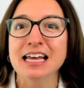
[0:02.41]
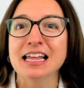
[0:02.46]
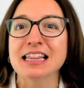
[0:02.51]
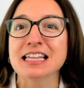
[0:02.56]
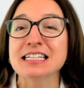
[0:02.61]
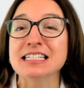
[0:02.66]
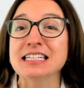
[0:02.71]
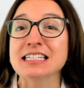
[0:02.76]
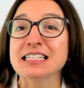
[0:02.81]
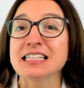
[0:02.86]

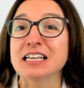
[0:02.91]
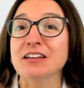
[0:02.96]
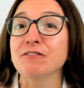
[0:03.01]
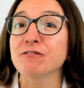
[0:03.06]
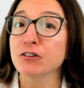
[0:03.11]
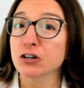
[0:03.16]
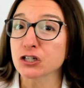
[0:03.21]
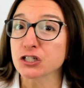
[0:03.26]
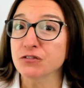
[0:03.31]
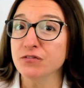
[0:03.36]
This is the
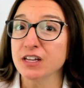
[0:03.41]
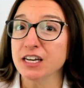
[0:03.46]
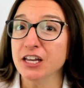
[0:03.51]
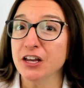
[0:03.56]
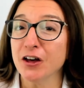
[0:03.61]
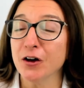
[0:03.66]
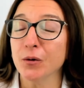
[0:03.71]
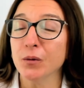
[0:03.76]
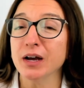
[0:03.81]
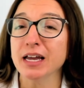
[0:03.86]
first
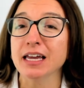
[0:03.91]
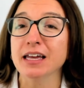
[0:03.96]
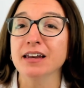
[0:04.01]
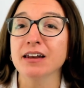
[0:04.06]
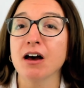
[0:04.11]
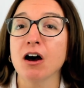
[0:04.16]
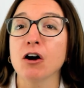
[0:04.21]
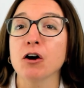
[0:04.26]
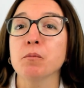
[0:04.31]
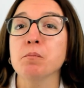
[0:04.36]
video in
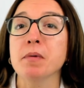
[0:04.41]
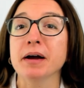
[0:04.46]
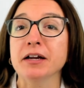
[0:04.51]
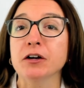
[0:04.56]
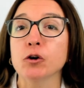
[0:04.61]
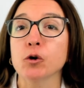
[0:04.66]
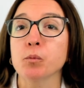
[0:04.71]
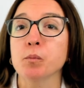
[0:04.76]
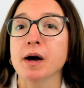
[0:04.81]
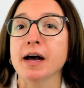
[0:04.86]
our
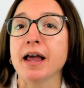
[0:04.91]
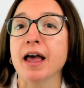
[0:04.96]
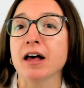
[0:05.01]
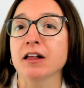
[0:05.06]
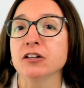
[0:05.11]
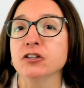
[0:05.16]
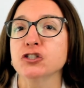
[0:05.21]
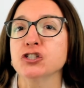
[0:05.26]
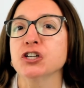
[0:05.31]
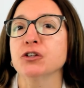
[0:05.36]

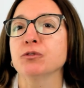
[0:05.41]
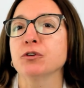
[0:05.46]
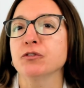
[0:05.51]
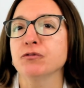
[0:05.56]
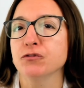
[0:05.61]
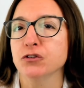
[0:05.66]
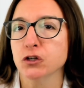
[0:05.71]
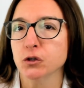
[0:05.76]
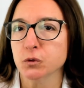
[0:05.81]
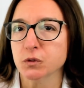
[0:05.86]
microbiology
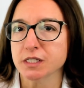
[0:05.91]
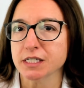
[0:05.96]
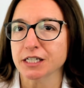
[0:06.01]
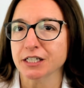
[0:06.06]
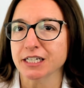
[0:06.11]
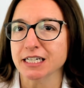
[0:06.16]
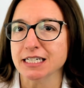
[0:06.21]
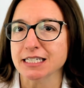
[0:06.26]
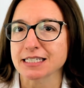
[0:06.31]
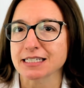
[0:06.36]
review
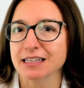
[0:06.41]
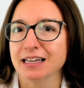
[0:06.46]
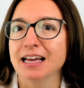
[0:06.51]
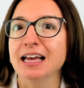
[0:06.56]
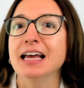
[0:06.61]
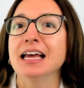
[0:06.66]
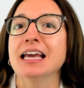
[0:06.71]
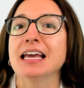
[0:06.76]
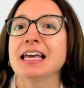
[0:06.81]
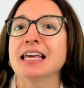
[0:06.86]
series.
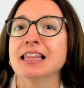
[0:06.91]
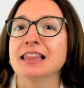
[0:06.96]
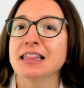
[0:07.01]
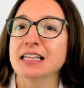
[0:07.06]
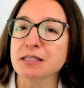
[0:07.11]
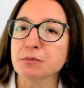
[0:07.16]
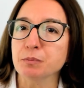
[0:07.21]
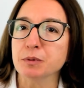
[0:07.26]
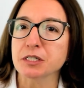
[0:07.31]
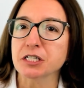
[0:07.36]
In
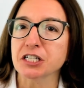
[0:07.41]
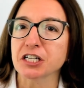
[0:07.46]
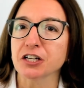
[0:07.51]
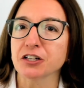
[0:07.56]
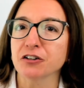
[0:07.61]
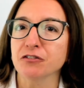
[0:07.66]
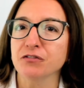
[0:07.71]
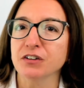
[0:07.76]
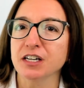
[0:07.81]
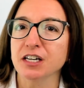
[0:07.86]
this
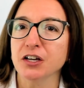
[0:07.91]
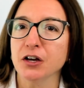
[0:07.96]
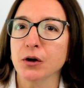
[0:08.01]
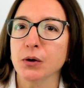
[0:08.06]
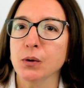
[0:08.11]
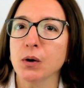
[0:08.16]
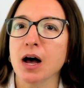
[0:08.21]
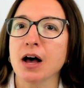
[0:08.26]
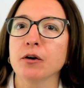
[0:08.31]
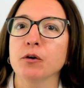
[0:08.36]
particular
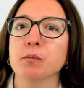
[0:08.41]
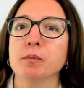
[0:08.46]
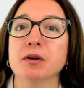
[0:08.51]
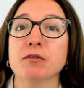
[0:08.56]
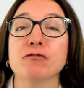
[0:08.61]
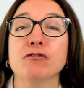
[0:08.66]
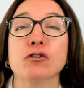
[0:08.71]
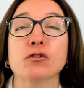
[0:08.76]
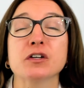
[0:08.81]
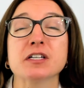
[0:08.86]
video, I will be
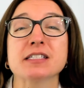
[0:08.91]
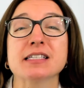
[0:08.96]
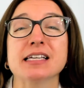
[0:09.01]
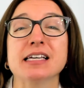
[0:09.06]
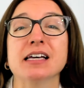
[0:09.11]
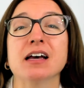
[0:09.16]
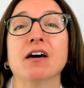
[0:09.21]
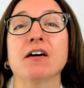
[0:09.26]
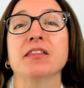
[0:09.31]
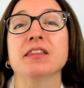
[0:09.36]

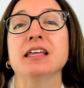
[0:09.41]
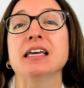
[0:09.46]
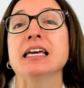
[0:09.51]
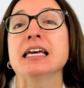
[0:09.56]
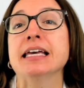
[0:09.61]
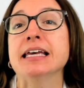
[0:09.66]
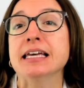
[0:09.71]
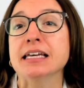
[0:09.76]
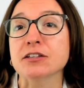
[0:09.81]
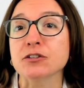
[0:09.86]
focusing on the
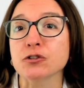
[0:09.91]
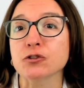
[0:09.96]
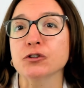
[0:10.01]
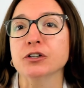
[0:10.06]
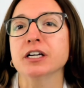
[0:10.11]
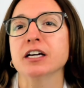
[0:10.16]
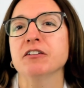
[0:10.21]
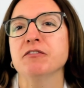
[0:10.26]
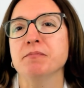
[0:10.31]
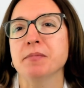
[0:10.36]

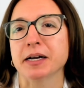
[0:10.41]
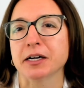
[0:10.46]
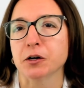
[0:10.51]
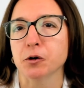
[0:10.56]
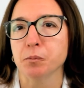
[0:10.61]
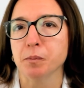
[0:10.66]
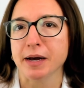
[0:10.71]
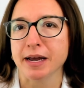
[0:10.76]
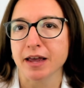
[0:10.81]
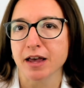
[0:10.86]
history of
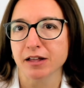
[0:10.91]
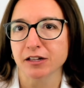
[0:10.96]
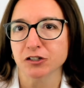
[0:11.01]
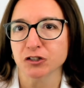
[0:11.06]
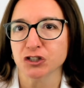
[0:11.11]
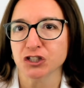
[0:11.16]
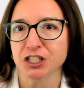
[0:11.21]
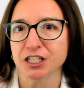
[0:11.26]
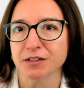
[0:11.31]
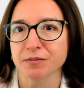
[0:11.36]

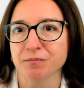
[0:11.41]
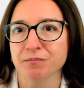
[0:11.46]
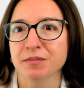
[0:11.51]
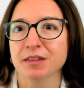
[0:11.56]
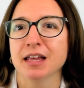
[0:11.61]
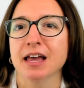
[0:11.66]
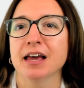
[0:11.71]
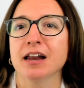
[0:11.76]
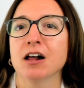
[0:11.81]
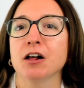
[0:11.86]
microbiology,
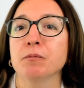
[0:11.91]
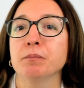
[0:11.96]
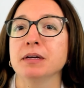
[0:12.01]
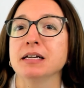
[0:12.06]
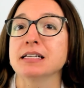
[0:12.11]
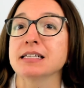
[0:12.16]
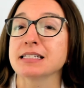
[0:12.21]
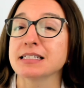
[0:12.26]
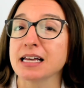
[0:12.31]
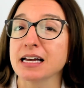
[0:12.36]
and I'll be
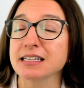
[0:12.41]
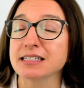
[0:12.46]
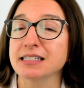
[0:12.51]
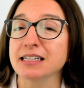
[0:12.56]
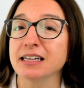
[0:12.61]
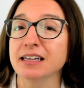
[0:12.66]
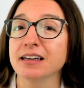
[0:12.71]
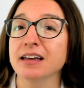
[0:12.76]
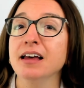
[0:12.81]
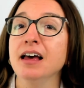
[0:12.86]

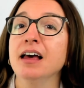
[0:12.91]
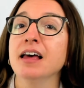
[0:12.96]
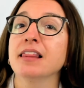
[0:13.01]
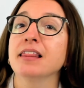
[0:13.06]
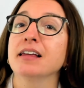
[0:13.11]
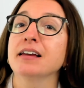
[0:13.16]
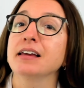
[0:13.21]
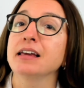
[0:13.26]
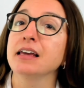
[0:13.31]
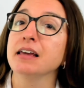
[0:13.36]
discussing
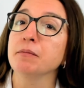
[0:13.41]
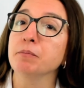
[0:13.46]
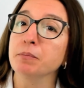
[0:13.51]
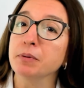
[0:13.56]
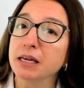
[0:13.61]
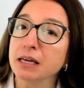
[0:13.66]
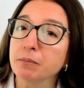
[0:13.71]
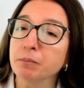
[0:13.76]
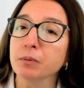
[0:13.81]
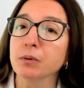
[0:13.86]
the key
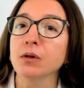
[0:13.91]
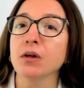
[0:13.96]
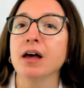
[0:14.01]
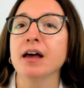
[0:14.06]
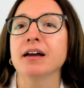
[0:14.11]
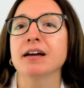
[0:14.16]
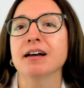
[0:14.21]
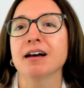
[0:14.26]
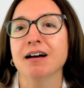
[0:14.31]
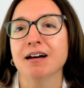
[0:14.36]
people
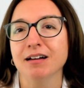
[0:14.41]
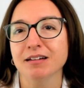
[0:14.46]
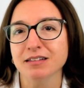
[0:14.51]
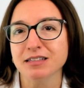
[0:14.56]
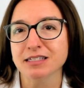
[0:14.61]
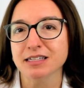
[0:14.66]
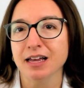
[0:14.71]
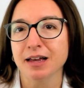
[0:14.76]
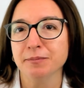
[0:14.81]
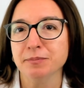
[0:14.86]
and
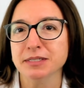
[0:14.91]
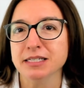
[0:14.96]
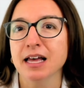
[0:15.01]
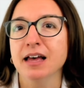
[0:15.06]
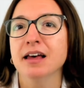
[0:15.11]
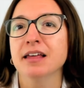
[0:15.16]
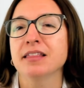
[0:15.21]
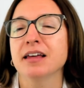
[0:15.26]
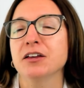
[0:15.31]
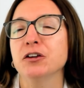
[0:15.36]
concepts
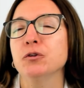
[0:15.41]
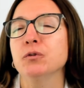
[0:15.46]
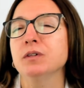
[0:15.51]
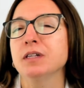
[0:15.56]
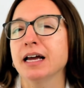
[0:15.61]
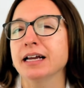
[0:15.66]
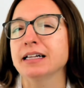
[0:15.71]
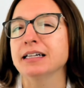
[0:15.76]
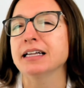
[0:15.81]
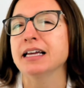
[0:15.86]
that you
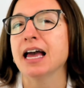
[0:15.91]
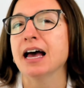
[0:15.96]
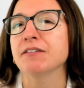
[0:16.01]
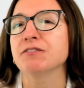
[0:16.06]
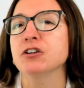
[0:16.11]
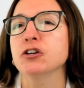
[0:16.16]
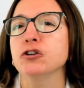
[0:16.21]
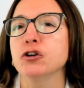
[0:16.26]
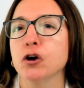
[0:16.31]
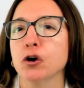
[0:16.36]
likely have
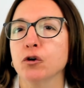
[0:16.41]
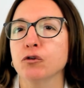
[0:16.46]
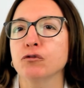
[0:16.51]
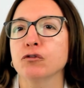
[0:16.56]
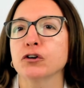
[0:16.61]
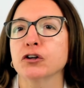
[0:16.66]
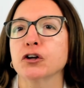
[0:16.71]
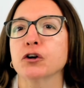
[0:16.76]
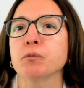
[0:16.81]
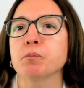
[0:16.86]
to know
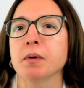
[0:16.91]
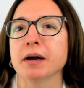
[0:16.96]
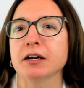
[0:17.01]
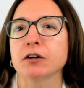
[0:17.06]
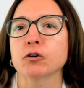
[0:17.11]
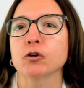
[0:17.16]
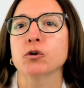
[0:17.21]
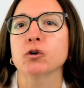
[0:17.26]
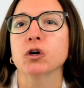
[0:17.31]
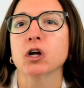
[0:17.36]
for your
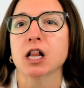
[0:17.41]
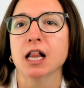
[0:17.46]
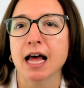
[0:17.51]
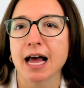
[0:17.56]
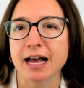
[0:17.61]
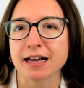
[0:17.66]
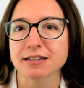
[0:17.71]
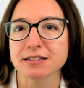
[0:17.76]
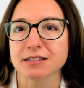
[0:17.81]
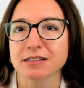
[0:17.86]
micro
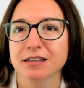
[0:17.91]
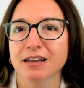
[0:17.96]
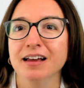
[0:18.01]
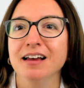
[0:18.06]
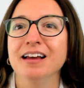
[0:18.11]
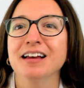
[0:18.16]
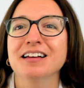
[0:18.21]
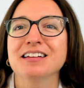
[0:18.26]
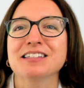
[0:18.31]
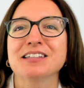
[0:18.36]
class.
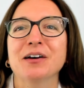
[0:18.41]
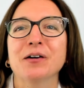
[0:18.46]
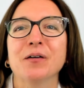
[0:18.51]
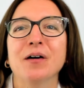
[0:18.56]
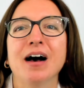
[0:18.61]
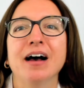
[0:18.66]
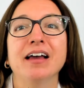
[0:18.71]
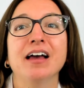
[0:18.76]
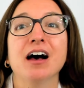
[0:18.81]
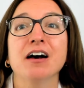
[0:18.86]
So
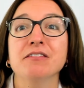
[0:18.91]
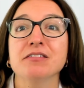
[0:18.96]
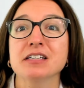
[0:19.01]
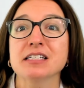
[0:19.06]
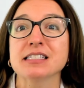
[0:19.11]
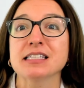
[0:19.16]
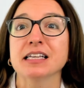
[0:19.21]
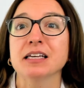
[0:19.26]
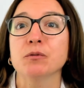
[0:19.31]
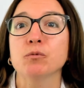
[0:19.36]
I
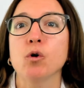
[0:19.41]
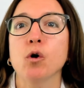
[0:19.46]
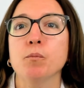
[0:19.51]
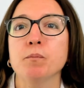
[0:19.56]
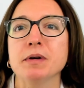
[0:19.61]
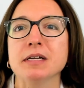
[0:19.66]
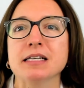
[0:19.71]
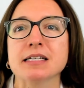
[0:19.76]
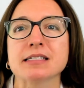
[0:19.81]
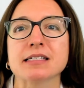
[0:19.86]
obviously won't
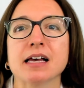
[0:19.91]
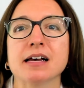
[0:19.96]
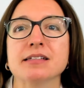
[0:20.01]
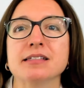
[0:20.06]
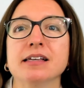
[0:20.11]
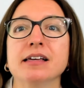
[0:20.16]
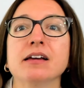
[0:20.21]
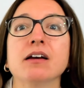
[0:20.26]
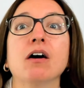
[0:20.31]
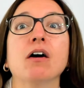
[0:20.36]
be
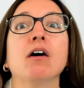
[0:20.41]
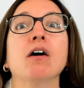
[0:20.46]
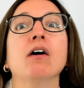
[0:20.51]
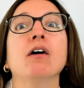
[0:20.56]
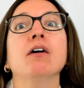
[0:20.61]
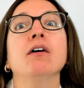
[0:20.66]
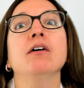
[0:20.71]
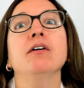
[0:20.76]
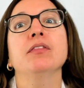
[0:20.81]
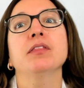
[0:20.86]
discussing
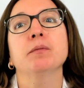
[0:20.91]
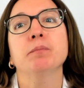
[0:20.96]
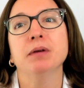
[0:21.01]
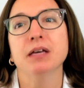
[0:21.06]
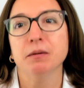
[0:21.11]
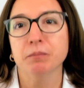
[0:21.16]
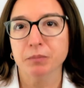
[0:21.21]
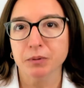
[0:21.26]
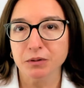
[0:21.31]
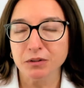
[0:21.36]
all the
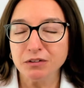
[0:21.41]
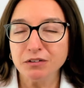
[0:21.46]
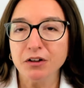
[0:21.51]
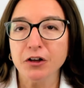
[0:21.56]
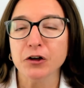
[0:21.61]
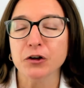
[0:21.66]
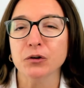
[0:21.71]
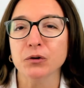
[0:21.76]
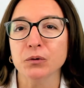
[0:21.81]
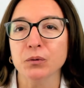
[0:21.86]
people
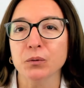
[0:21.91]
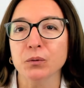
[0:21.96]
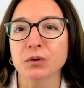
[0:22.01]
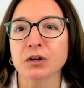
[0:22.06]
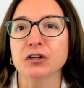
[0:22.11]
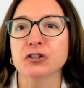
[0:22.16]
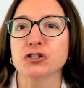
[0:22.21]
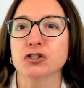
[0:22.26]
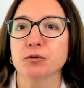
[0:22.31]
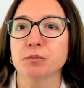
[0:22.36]
who
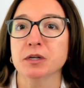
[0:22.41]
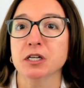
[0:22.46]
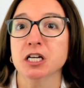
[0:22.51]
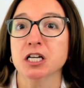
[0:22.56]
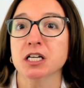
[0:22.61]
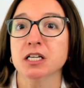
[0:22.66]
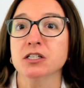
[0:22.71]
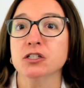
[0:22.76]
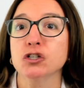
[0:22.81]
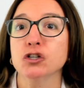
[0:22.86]

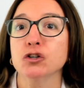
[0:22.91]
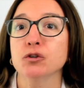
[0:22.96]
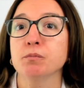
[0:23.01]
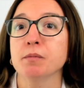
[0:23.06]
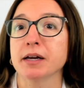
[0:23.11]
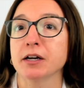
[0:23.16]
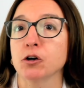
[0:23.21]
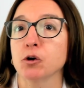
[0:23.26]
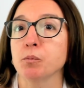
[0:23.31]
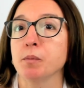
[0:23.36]
contributed to
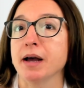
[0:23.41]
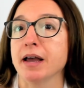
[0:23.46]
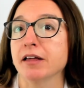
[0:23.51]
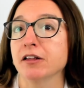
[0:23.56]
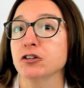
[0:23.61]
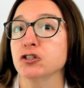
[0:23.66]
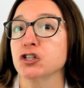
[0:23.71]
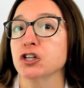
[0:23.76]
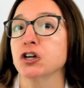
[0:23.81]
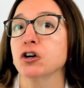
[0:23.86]

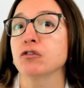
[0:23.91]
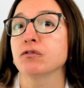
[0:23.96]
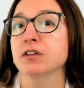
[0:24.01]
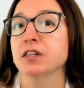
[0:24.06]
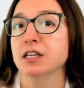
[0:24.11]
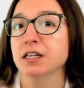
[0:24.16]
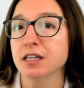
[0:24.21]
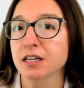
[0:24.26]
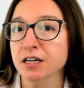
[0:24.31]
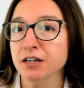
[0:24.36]
microbiology over
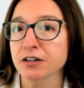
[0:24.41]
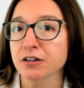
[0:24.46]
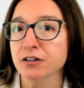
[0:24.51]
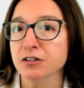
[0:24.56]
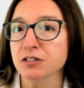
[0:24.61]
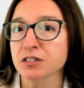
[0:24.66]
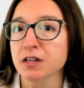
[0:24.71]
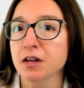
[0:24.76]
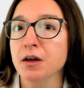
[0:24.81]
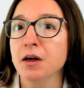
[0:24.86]
the
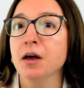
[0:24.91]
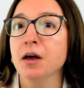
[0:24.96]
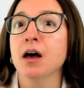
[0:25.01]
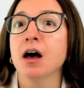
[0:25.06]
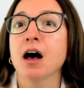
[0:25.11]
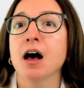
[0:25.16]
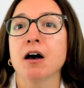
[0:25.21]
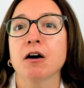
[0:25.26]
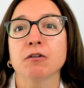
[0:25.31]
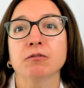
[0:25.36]
years.
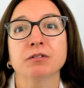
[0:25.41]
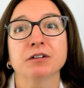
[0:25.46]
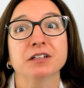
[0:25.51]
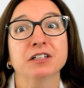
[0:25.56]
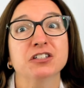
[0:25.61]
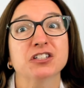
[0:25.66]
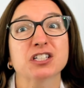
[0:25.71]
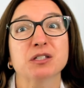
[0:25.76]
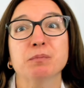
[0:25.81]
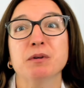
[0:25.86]
I'll
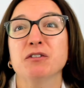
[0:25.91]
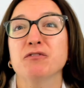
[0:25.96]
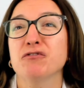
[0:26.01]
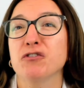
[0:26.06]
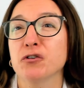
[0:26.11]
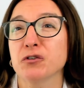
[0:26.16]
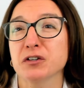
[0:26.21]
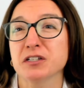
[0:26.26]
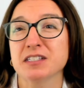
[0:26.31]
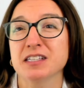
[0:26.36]
really just be
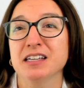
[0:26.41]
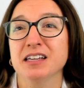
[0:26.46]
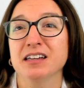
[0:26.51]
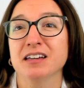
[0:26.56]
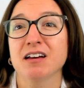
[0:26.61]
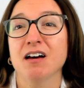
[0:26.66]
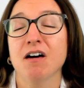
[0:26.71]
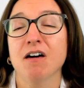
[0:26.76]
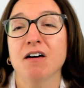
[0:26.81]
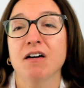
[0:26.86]

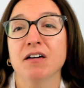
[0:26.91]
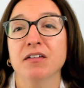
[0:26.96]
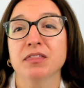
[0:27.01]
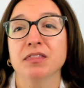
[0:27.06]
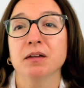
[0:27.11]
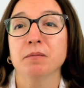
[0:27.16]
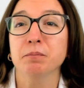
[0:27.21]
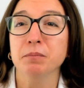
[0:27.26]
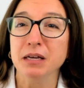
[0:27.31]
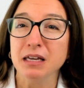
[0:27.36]
focusing on
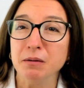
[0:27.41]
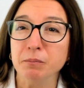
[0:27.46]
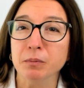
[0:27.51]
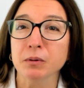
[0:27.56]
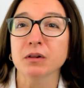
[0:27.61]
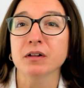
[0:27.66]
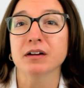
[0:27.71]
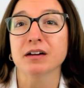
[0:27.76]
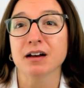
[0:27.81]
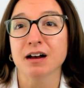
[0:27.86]
the
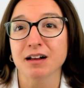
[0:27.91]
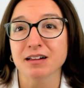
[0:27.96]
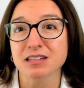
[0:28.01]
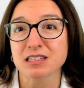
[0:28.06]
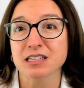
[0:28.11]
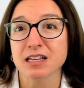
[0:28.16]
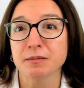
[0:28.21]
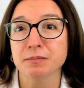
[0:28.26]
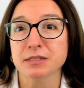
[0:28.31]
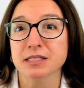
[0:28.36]
people and
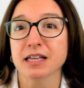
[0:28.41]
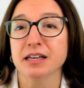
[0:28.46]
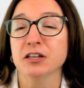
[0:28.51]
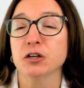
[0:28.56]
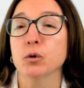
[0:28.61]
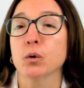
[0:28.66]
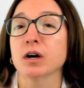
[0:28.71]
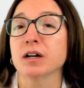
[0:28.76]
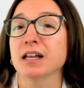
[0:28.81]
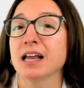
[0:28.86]
concepts that
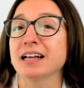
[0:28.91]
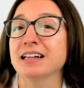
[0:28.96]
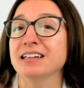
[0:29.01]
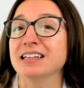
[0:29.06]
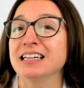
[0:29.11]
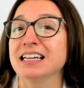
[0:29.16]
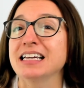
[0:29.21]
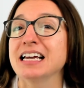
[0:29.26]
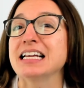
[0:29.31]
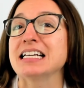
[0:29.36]
you are likely
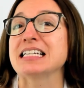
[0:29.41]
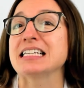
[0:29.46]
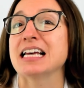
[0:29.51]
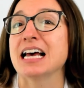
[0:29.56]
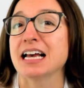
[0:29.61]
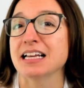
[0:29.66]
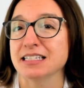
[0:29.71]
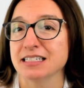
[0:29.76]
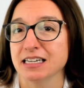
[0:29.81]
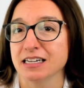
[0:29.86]
to get
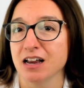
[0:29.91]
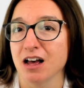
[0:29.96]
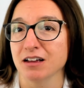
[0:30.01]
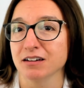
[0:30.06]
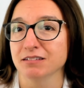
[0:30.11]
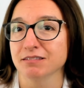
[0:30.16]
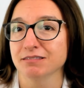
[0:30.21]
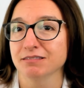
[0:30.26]
tested on.